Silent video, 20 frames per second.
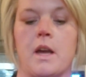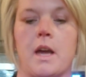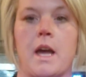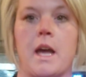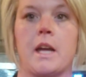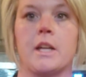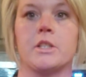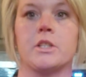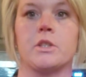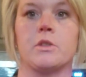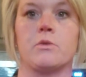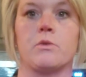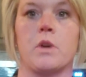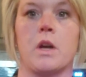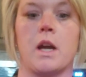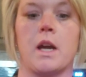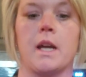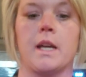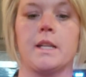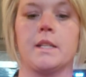Hash and
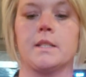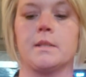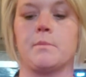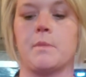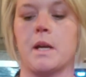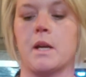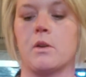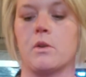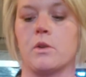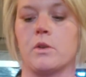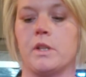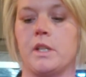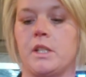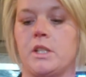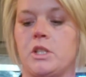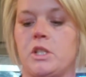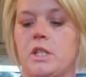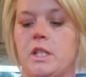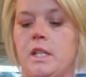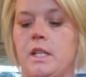rice, macaroni
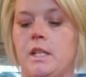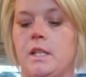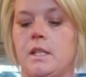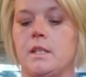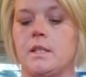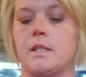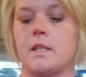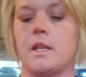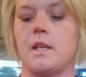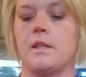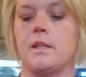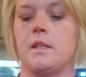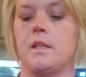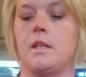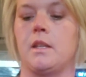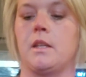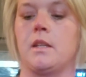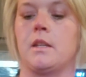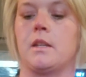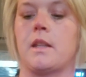and cheese, and
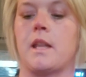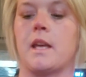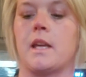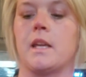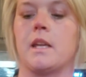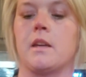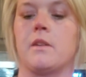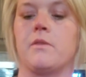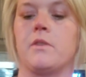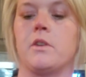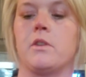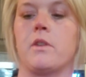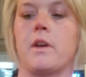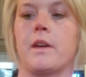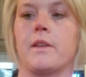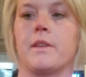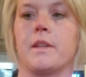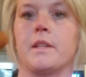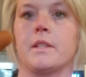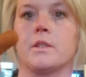then they give you
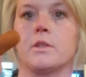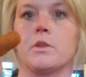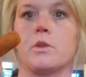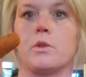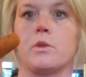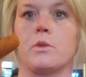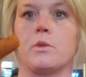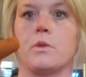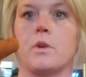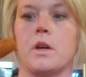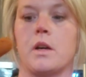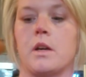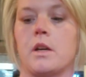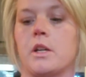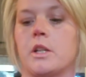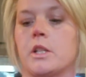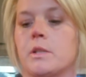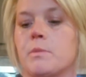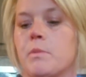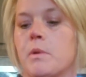like these little
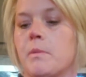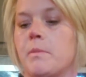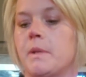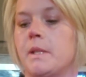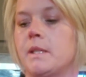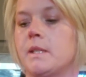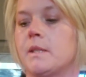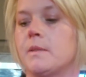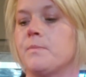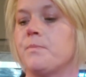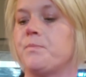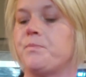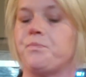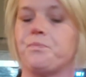hush puppies.